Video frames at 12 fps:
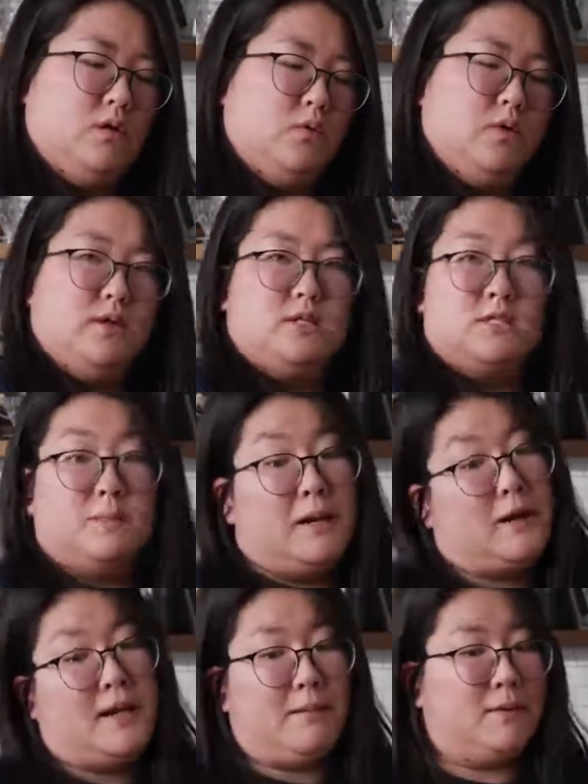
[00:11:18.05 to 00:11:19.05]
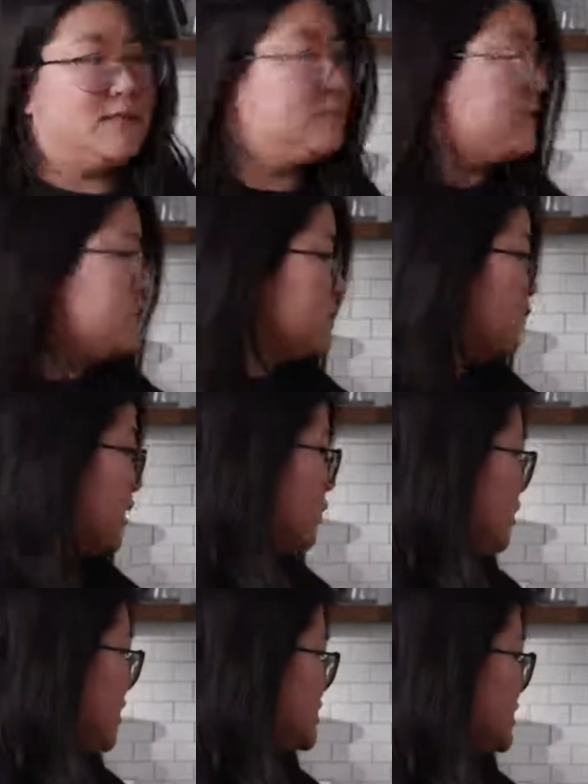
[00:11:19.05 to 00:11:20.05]
really just depending on how many spoons you
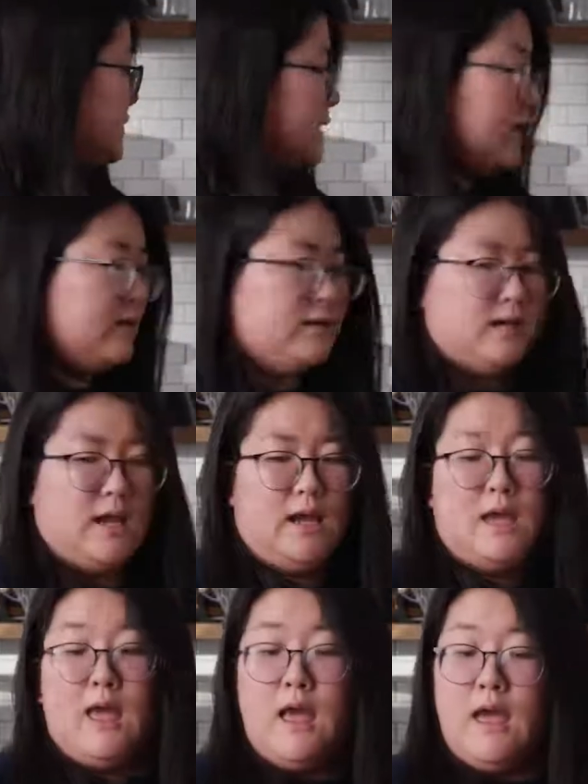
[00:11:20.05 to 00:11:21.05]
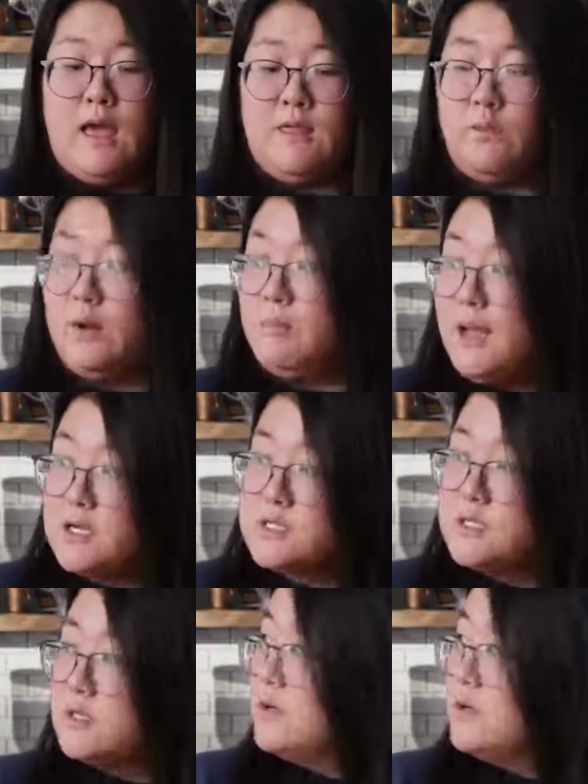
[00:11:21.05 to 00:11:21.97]
wanna wash at the end of the day. And then what I'm actually gonna